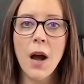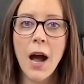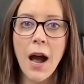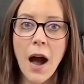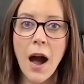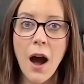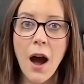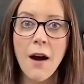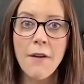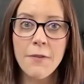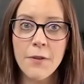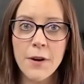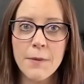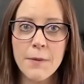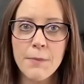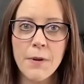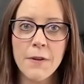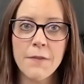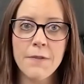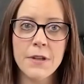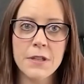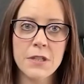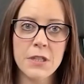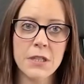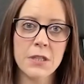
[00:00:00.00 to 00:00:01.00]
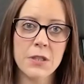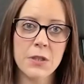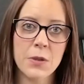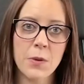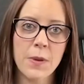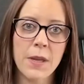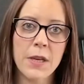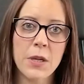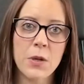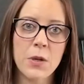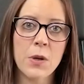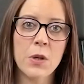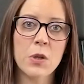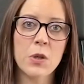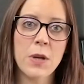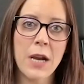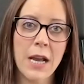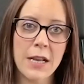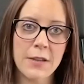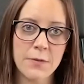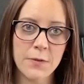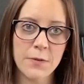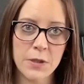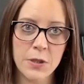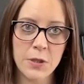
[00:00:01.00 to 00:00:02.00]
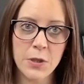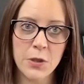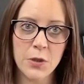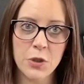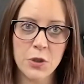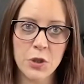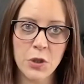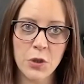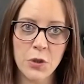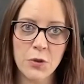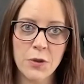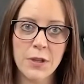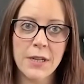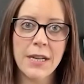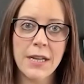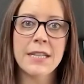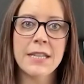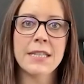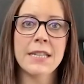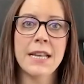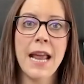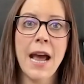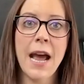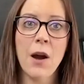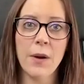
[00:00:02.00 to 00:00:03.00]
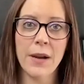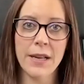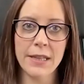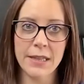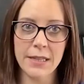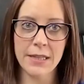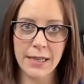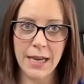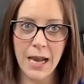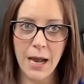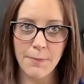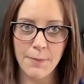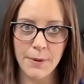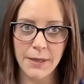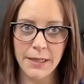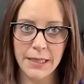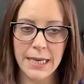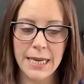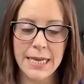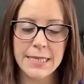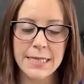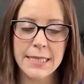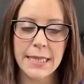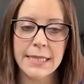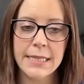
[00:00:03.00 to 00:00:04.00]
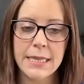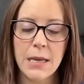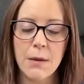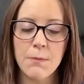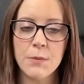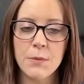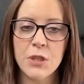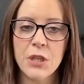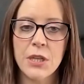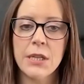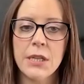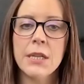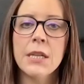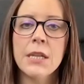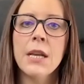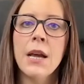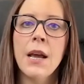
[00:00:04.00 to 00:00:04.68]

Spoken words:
offering provisions so that you could transfer to your children and now get the capital gains exemption.